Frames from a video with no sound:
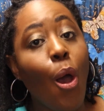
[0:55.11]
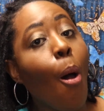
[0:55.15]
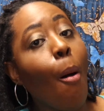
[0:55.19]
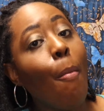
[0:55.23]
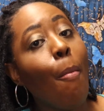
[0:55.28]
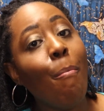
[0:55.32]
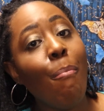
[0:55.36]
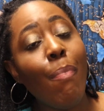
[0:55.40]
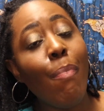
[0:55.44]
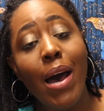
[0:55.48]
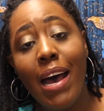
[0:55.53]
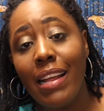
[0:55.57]

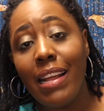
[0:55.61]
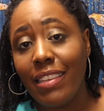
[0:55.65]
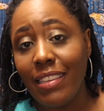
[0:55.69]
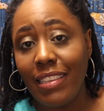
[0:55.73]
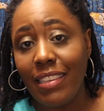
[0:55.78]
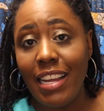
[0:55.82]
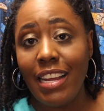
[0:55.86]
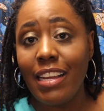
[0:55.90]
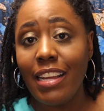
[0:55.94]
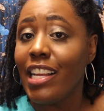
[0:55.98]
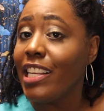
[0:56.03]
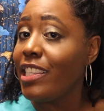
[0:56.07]

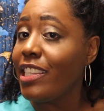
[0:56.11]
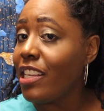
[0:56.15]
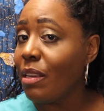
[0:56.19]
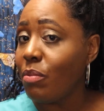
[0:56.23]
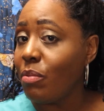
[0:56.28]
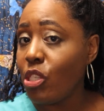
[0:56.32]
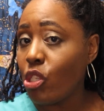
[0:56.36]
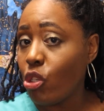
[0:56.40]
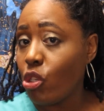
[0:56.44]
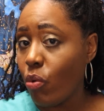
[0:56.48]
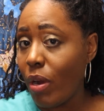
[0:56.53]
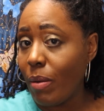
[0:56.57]
monthly
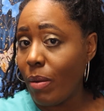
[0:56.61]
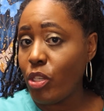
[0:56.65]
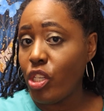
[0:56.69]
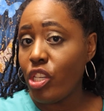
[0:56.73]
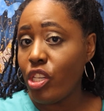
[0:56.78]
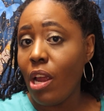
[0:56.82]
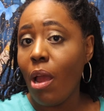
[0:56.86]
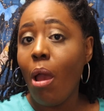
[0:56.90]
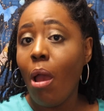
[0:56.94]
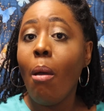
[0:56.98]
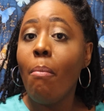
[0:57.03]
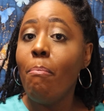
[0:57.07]

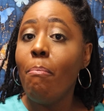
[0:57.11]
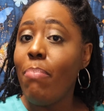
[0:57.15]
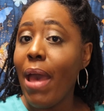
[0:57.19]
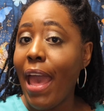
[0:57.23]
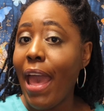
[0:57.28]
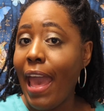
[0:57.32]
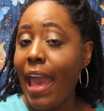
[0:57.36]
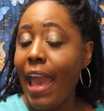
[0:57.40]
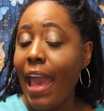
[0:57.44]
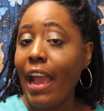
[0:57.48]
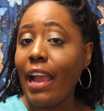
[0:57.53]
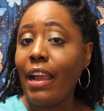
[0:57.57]
subscription
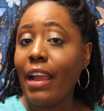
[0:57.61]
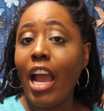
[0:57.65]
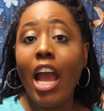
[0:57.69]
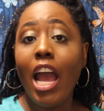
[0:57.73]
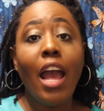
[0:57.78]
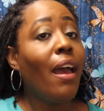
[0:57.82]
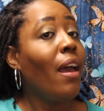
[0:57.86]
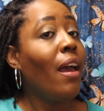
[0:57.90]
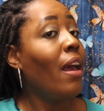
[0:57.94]
bag.